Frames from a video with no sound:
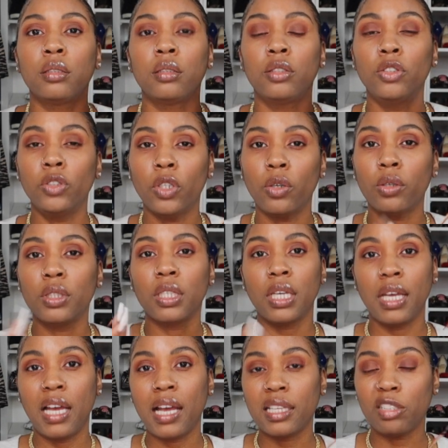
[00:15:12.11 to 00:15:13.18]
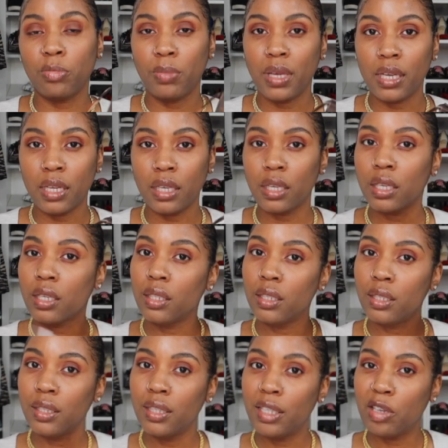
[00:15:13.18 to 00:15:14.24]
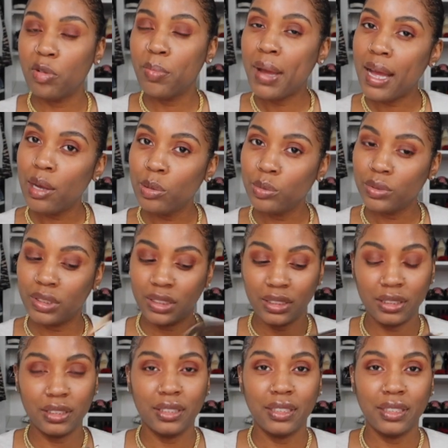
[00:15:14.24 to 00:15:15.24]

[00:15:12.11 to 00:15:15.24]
you know, the cosmetic little pouch.